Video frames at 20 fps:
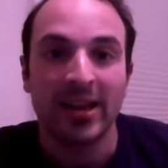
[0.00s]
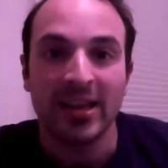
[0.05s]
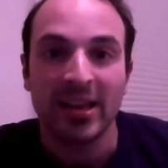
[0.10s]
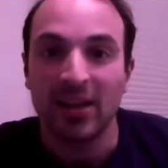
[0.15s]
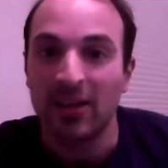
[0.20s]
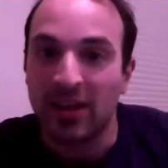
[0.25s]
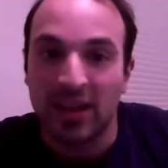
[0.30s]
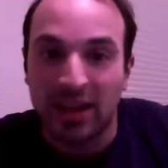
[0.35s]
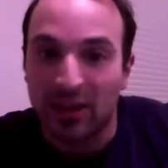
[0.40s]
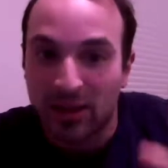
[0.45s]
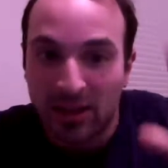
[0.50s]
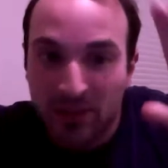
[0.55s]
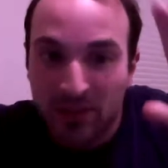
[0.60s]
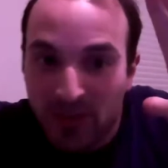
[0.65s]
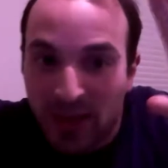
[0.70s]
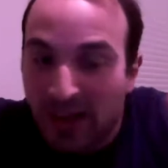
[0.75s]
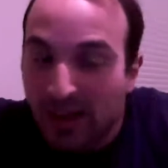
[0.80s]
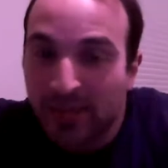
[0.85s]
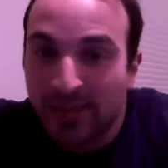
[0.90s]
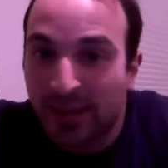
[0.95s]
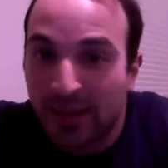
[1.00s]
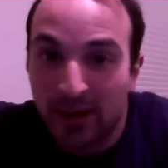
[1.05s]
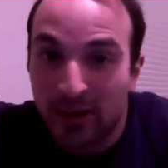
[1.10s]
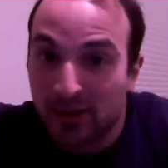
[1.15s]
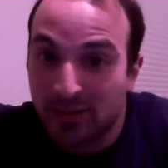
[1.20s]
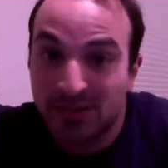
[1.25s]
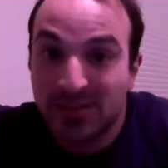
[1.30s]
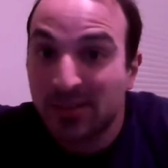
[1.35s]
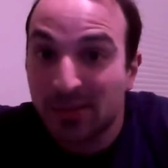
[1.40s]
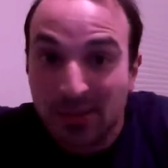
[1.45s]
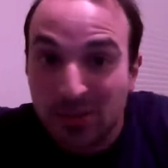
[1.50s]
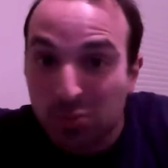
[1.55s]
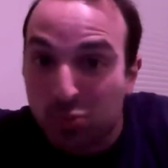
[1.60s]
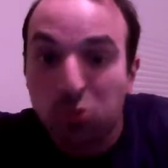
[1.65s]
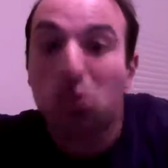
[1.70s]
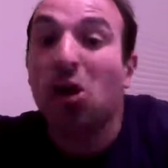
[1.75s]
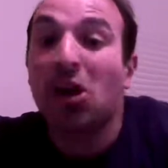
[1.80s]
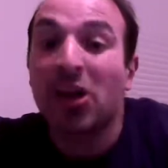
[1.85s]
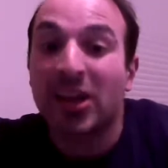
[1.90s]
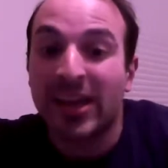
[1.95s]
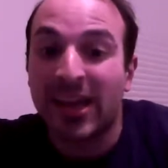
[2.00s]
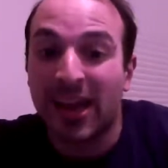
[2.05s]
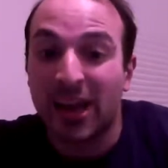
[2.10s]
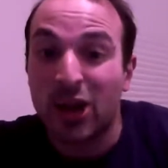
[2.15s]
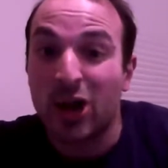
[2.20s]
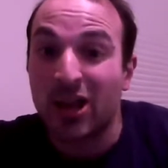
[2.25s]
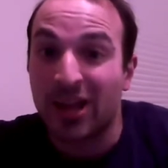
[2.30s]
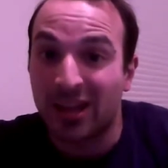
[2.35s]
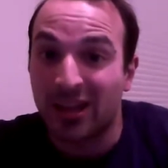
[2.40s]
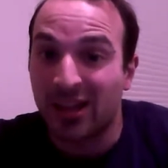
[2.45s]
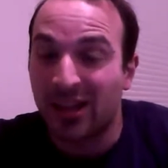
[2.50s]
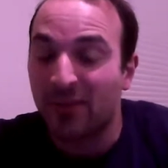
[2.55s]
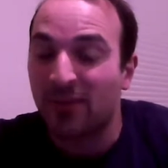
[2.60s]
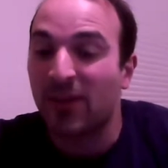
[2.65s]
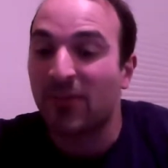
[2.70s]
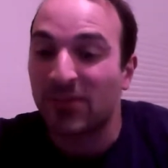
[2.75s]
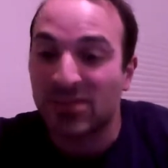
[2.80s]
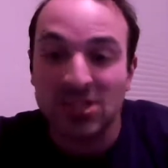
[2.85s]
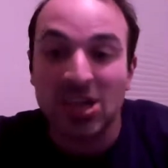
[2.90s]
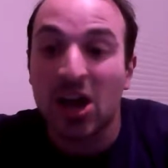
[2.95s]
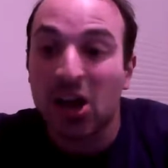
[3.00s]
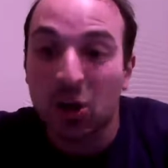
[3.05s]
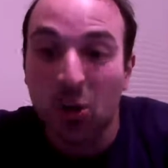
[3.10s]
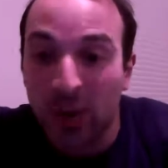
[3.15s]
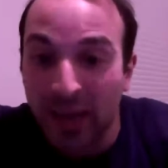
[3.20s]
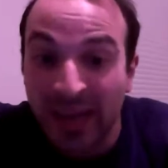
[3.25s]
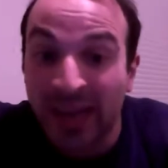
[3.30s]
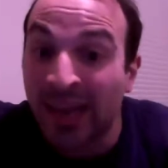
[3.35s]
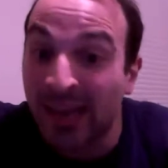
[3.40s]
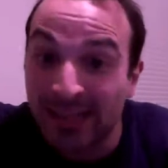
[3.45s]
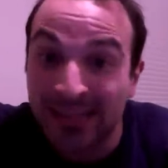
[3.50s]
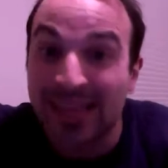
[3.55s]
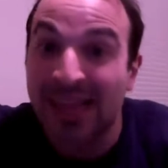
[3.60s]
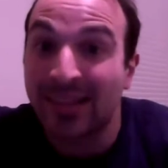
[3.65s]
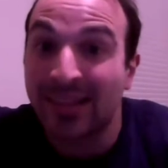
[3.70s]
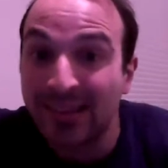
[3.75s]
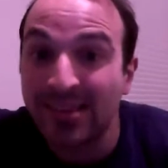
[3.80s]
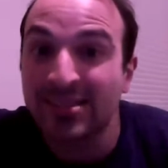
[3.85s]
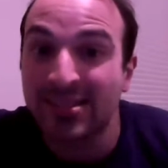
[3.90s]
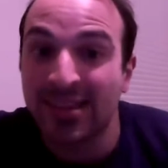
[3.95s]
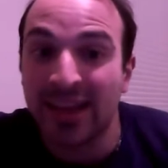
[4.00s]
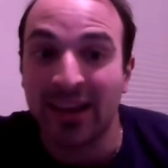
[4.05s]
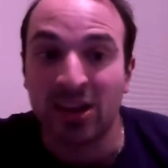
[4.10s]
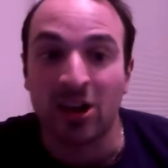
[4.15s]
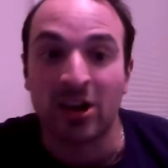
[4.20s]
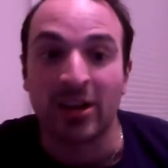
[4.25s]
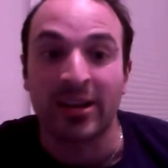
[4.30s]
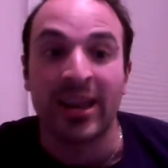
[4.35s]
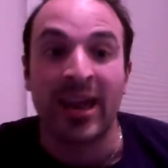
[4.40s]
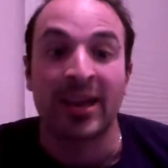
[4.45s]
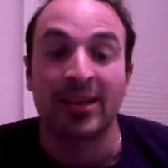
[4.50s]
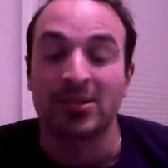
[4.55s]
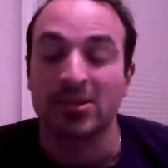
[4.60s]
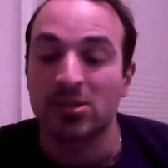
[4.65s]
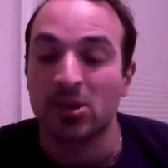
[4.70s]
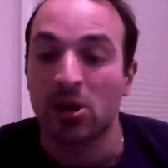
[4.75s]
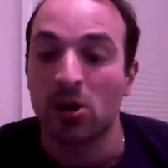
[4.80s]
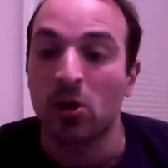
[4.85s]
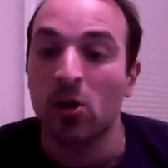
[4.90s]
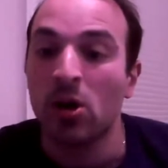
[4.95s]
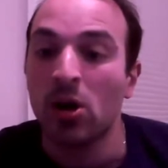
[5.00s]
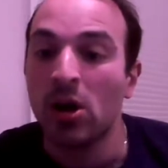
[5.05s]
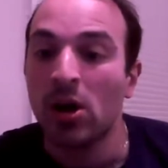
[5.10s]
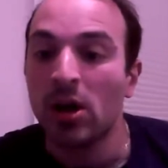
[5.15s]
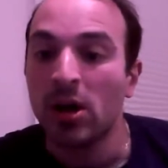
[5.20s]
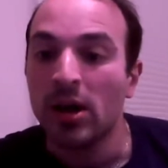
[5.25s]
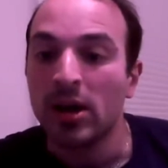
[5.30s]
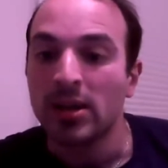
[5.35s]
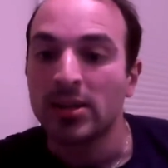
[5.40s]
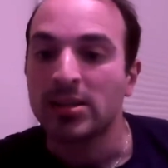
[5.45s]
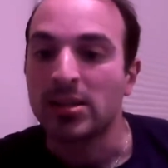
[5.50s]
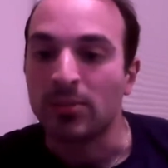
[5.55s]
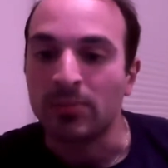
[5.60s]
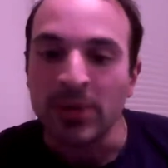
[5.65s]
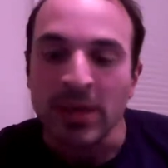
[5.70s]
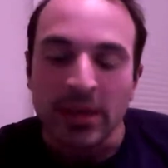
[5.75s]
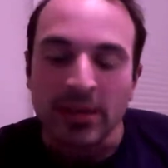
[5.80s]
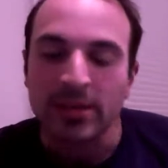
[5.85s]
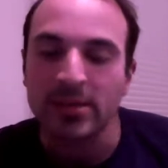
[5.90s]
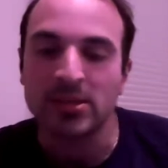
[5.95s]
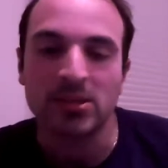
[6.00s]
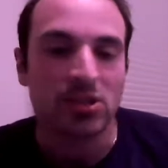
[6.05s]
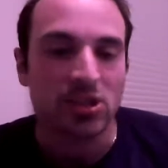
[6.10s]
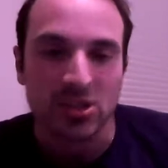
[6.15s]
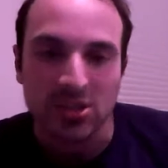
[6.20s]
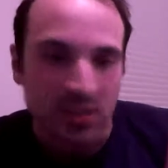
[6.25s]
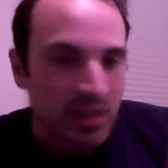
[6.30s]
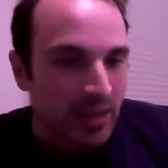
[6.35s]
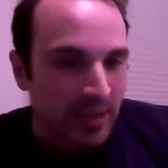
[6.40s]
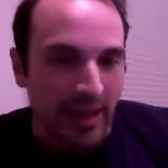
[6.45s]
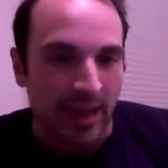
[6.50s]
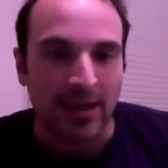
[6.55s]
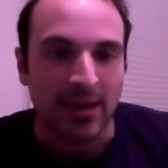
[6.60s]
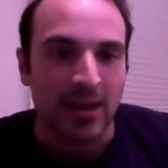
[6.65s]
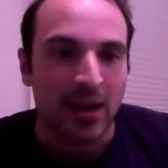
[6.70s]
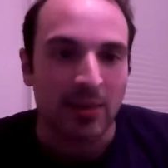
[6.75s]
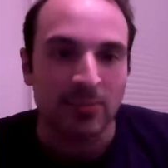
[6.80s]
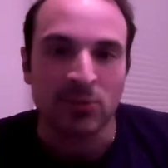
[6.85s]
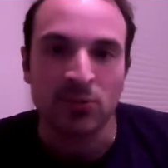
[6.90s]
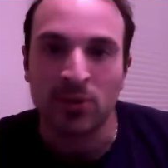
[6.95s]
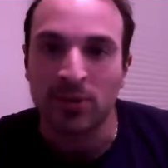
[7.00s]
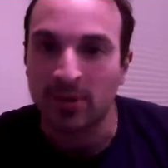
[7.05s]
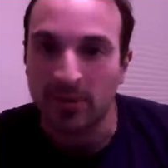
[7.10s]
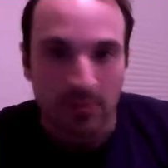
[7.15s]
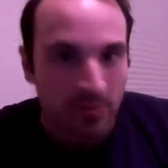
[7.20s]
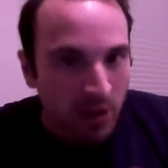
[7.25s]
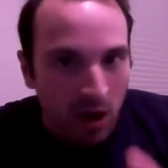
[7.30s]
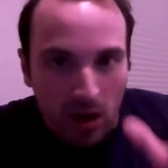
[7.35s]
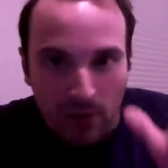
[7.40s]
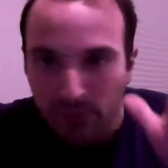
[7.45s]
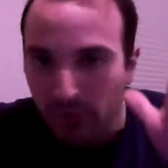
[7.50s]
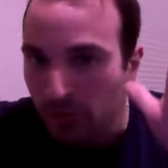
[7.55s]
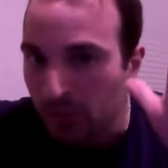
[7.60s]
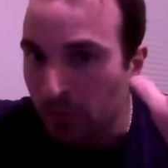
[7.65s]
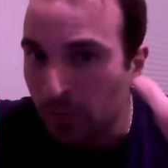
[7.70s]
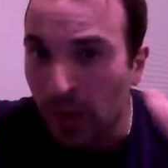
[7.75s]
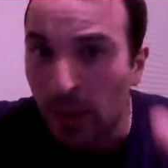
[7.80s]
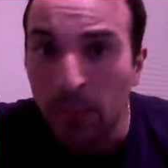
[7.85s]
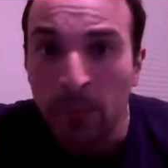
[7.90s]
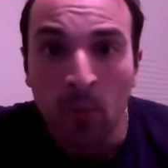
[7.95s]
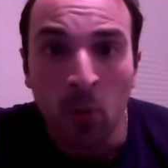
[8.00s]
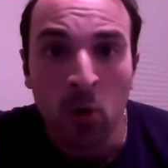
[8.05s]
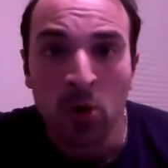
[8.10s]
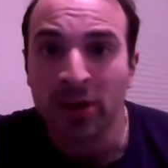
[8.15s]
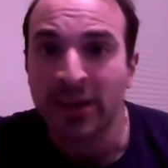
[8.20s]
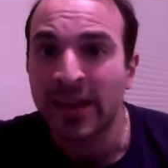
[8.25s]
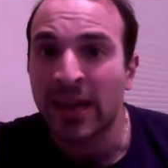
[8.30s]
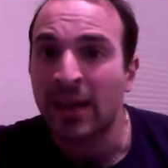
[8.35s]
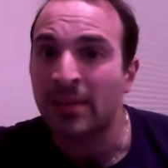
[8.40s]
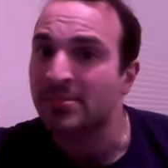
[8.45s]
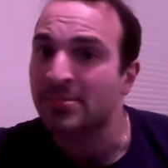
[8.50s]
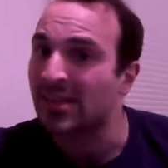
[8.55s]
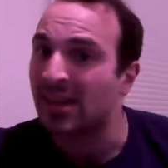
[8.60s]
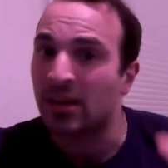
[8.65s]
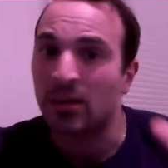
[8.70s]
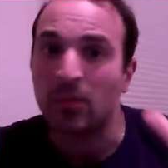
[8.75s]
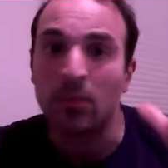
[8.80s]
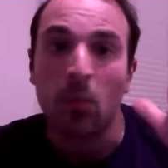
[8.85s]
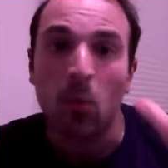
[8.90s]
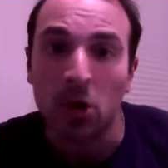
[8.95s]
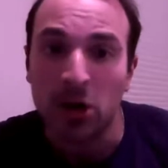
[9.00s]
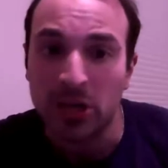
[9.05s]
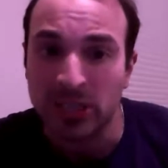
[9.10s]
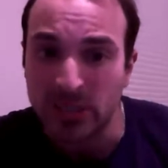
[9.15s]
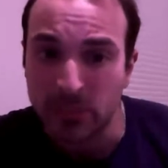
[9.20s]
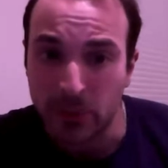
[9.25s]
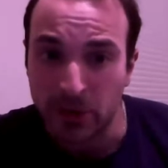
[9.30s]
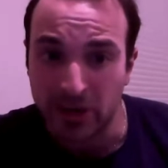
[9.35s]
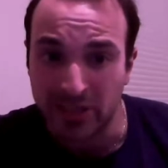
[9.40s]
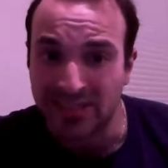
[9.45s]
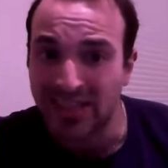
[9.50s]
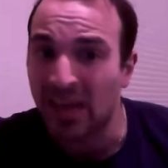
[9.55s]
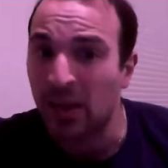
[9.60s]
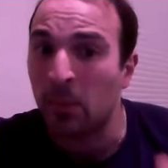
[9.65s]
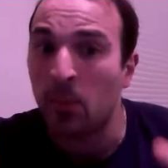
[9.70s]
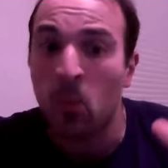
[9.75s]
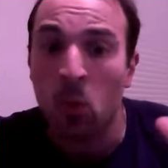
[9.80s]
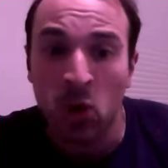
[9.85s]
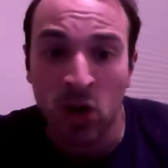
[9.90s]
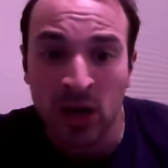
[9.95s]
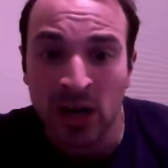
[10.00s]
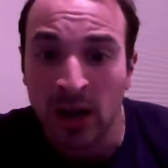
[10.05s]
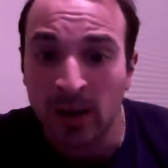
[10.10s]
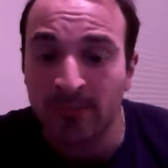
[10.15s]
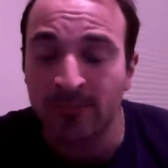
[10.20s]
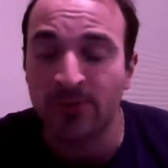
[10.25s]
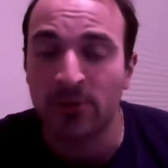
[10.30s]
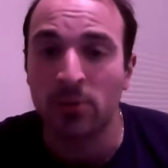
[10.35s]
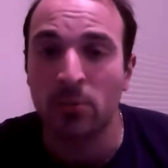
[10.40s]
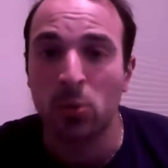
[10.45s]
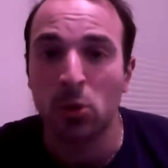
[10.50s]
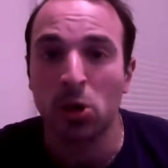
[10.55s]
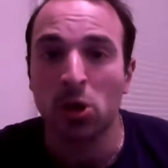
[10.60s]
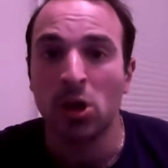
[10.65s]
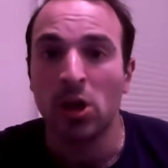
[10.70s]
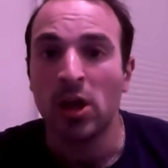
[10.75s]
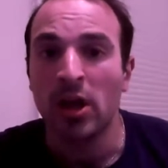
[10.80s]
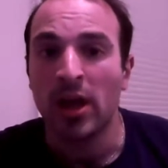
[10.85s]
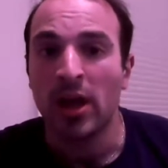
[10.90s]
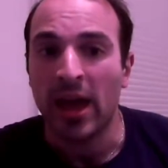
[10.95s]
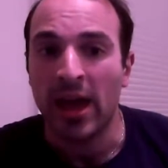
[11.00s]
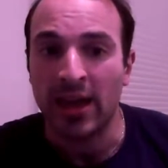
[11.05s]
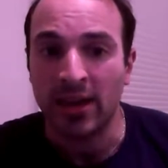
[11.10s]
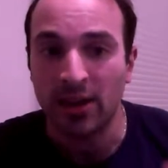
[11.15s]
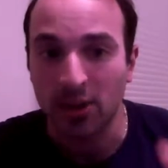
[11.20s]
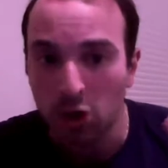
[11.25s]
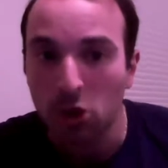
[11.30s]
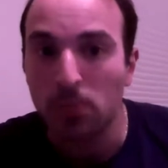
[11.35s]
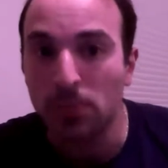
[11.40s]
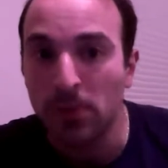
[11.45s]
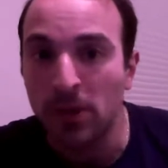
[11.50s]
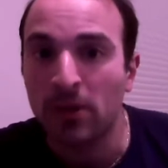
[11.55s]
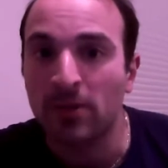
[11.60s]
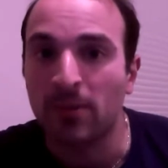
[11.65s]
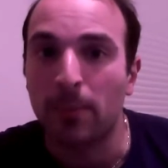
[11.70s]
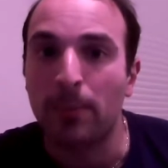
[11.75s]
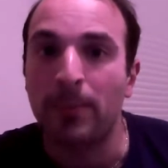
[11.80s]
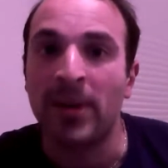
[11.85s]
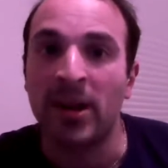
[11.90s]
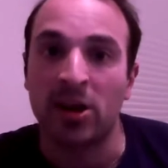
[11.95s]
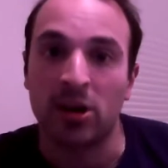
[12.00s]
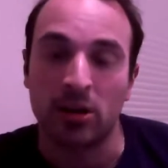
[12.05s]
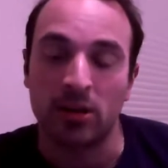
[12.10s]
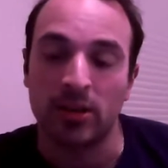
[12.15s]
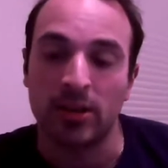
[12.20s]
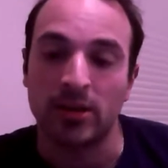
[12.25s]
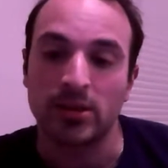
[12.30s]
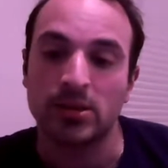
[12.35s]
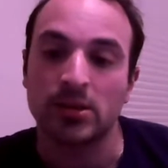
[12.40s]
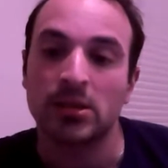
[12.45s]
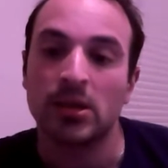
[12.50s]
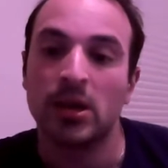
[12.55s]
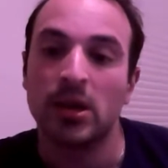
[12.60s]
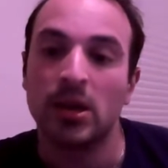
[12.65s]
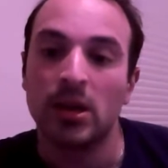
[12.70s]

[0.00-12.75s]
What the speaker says: If anything, or it's probably getting, if it's not going in, it's at least getting on net. So to me, this just, again, comes with Caulfield playing more games, getting more experience, getting more comfortable, and he'll be able to bury these.